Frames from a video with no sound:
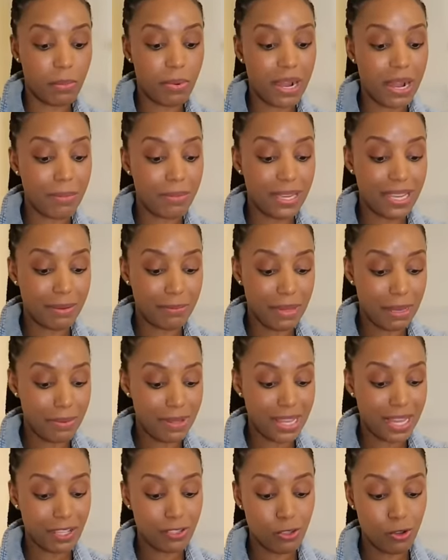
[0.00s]
probably maybe
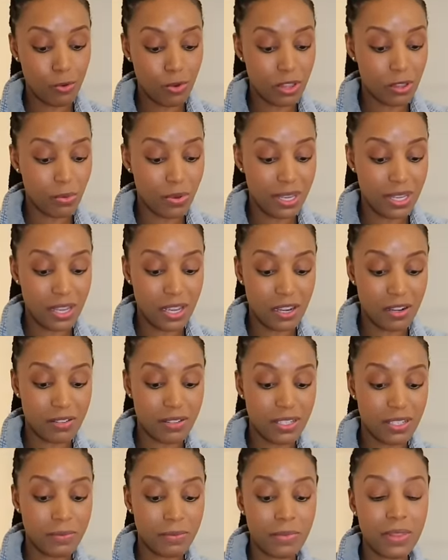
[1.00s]
like two to three
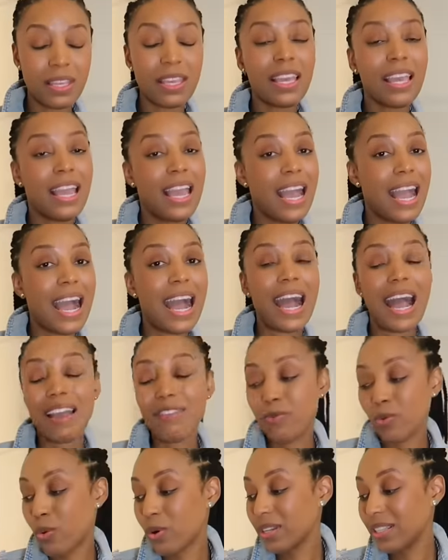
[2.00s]
years.
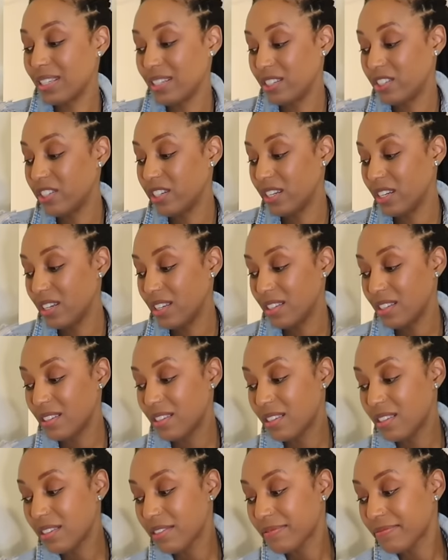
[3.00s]
I've worn these
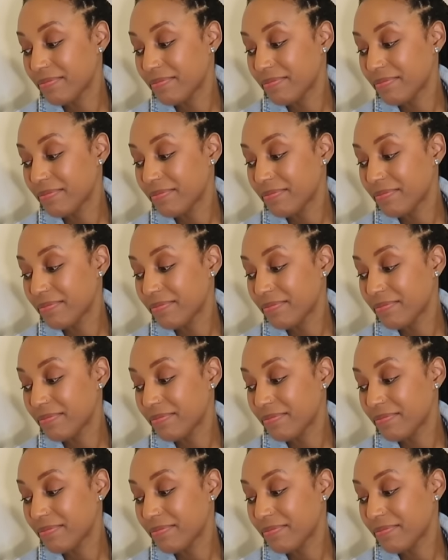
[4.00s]
jeans,